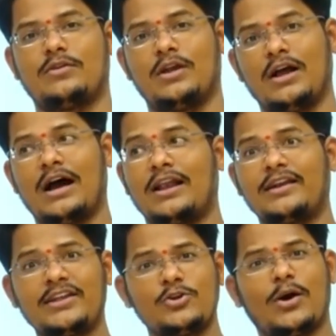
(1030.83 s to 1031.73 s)
Already
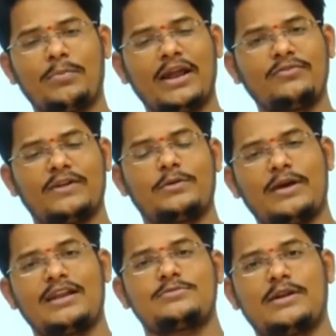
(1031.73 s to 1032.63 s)
you applied for the
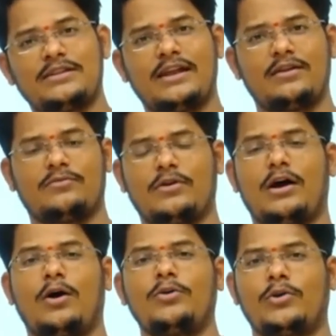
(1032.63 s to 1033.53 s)
management, then
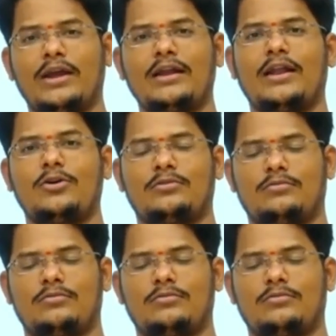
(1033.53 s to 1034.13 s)
how you can allow?